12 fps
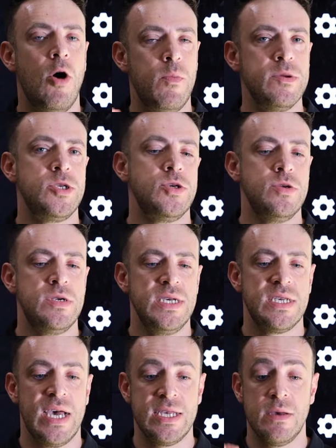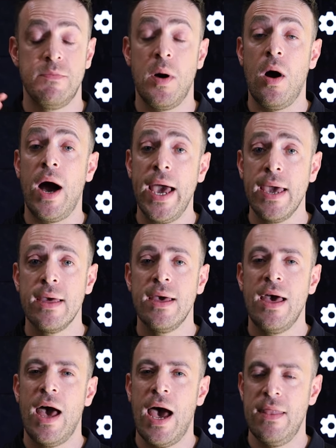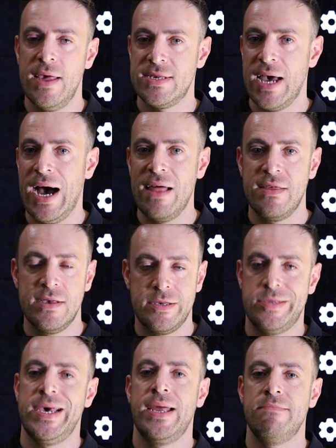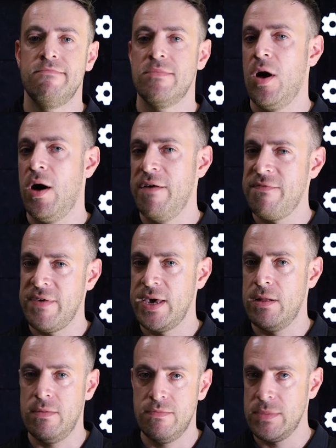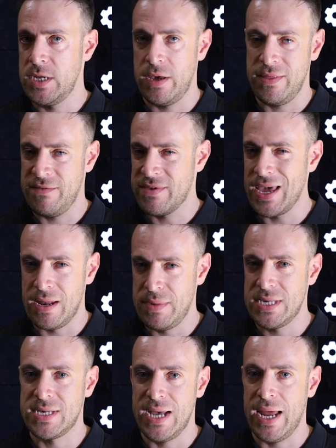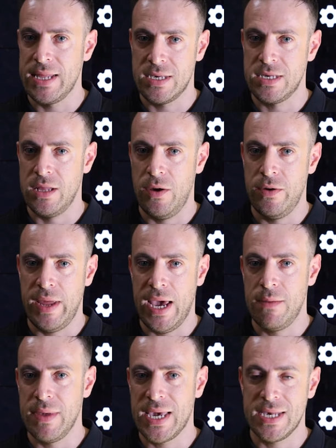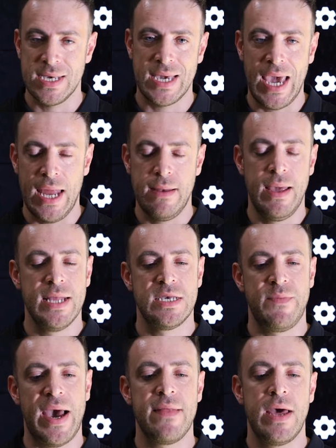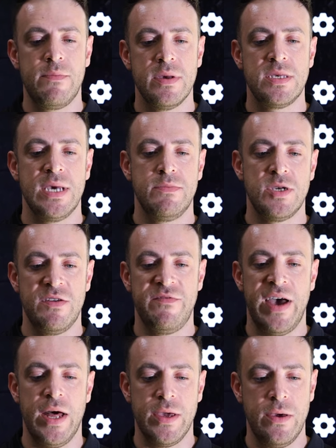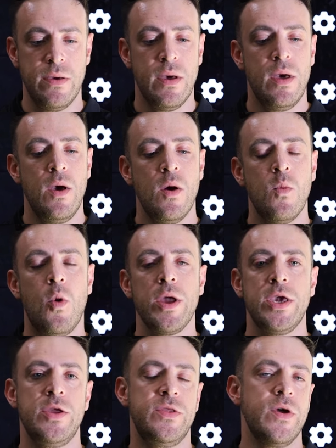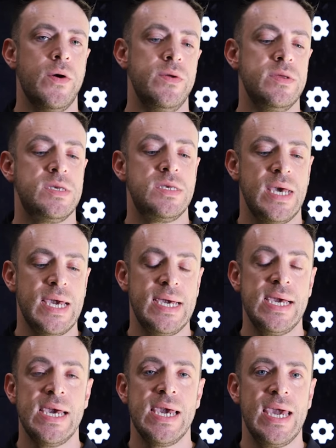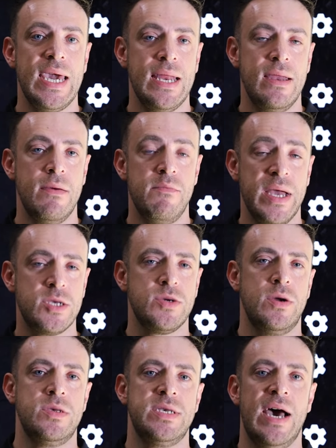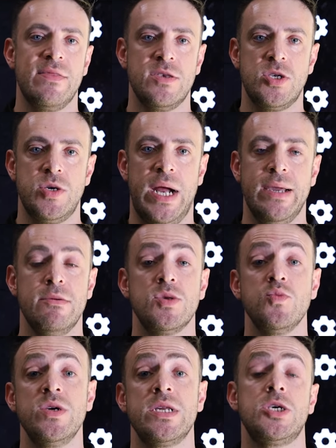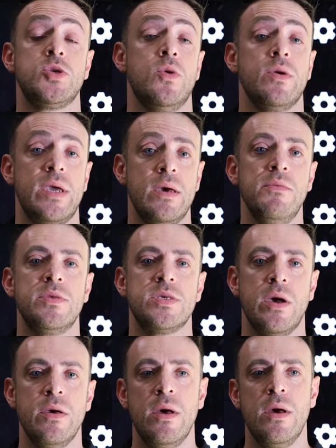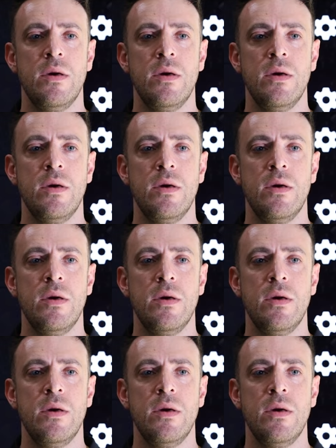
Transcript: opportunities as a buy, and there's others that I feel, you know, they're going to be starting to slow down because, again, it's about that perception of value. What you don't see in Metro South Australia is really strong yield. So